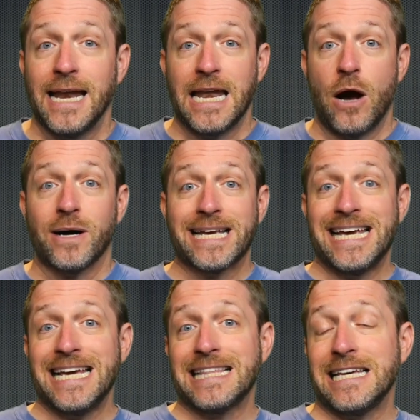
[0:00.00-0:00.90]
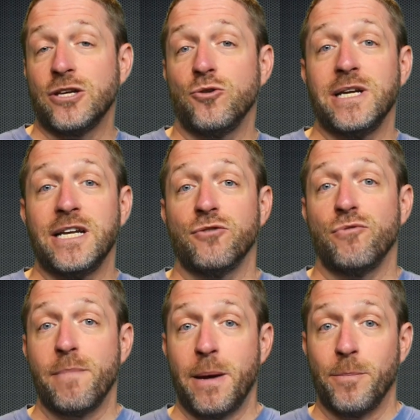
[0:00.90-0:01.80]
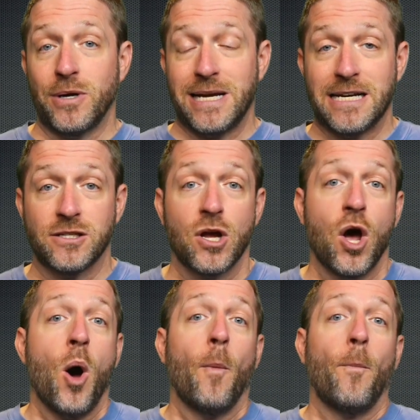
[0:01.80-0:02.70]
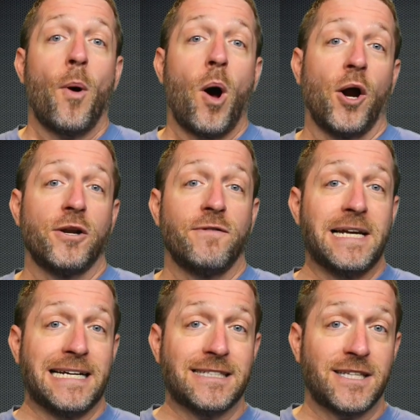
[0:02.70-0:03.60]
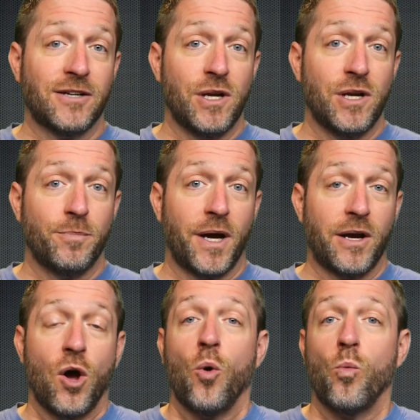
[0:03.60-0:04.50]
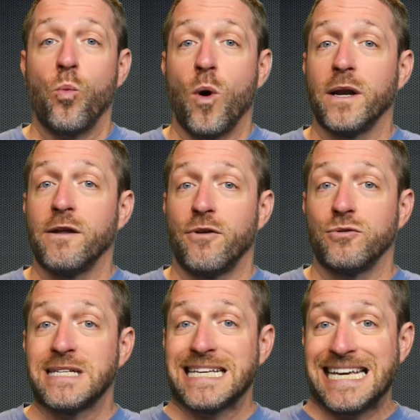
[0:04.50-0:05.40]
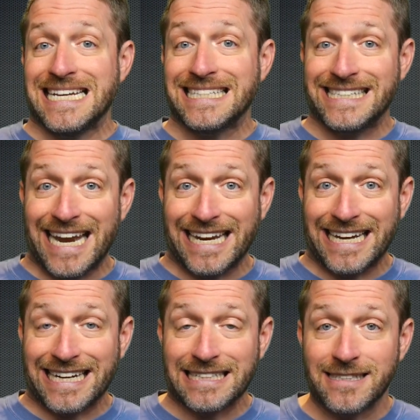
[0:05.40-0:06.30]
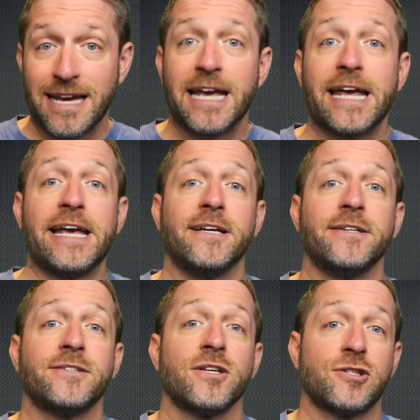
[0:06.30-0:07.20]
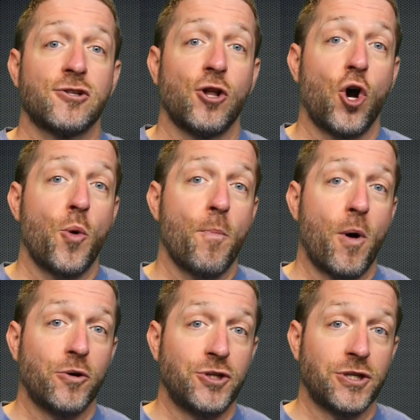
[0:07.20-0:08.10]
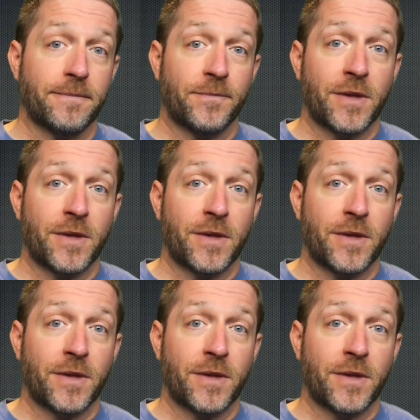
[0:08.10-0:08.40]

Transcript: Now, a key thing you need to remember is part of the instant replay, one of those key settings is slow motion.